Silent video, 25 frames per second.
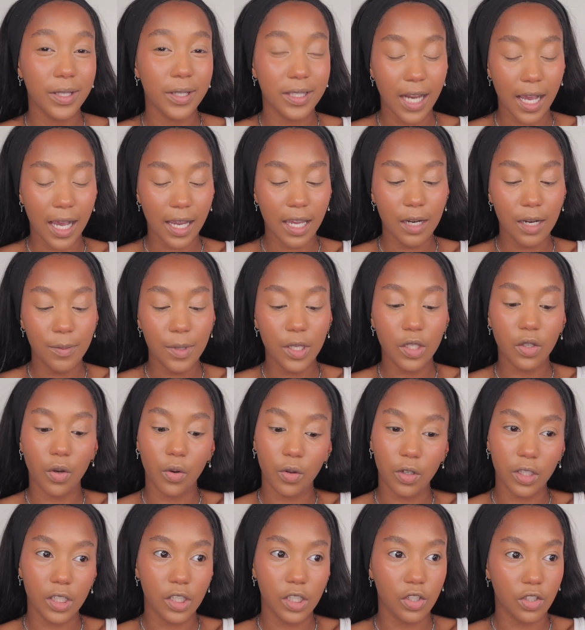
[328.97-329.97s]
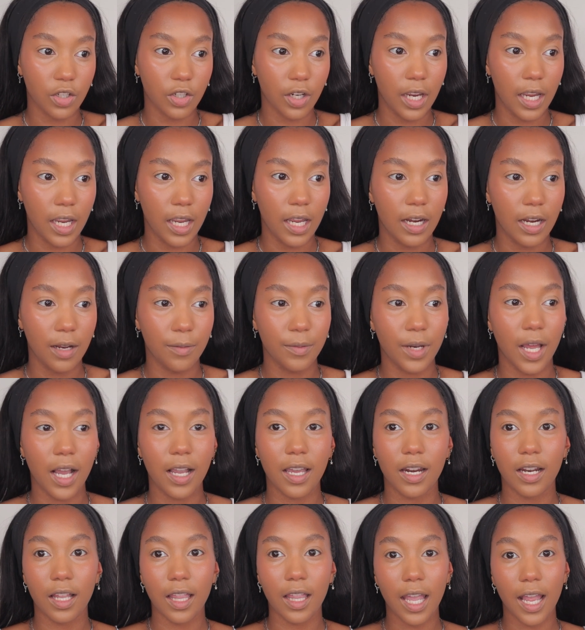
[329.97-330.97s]
It's not gonna be totally straight, and I'm
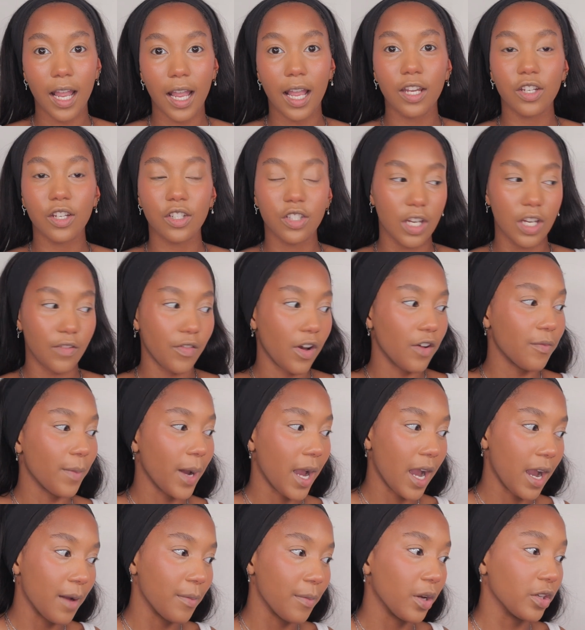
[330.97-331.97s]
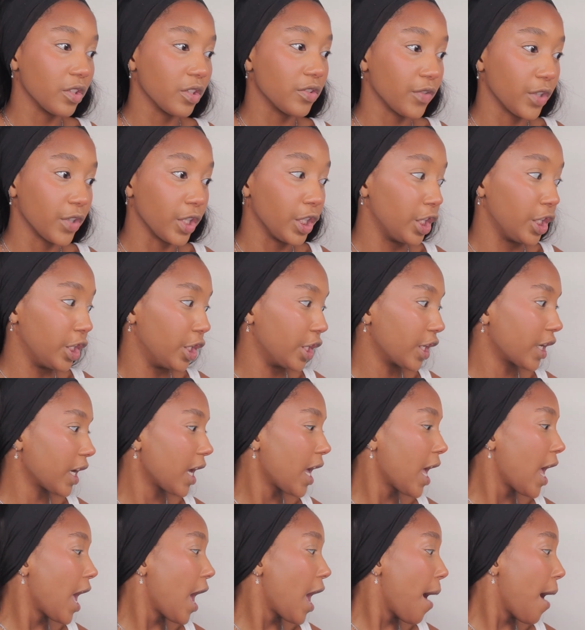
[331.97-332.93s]
not gonna like shave off my eyebrows for a look.